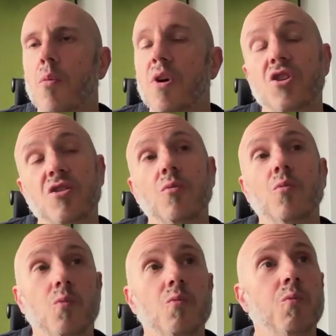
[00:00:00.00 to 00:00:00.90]
which
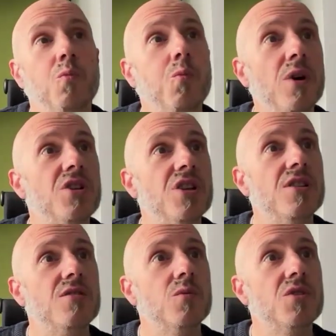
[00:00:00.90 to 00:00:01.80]
which
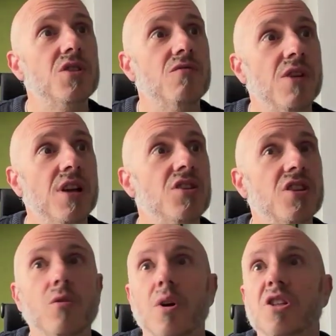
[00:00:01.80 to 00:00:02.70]
is which is a really
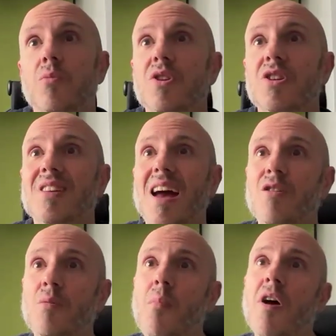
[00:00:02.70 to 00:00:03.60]
interesting question, which is how
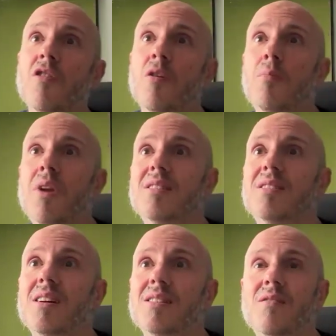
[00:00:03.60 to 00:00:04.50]
do
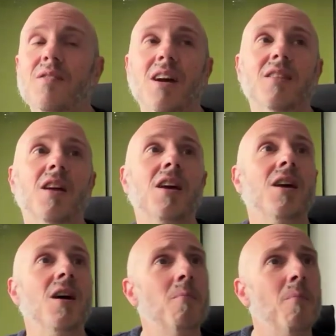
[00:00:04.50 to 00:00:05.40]
microplastics affect the
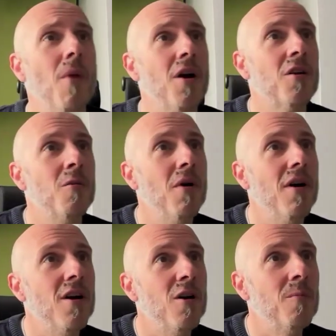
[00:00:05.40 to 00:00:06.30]
gut
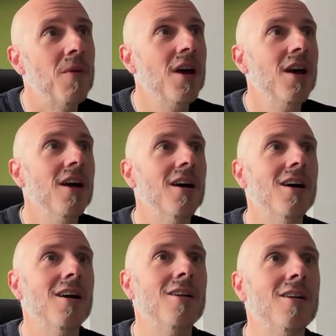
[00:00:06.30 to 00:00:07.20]
microbiome?
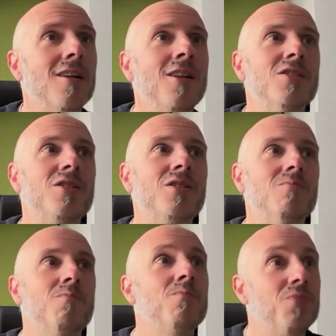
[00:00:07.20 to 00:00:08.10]
I know it's
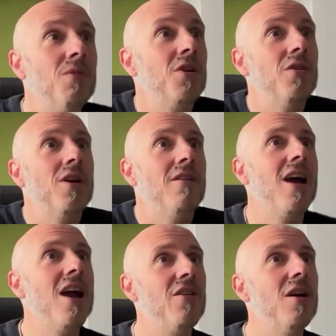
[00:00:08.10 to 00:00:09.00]
probably not
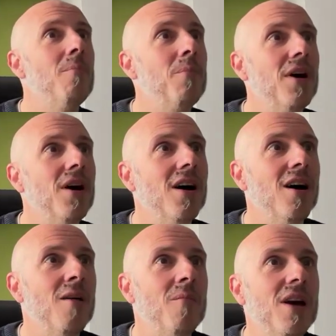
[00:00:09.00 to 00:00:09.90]
your area, but
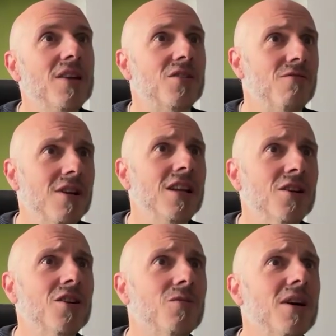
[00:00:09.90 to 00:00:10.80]
um, it's a really
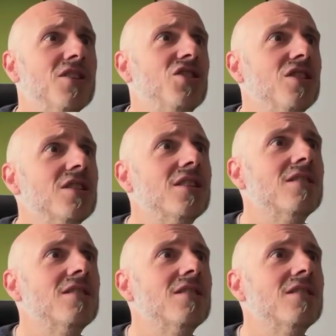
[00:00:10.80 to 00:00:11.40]
good question.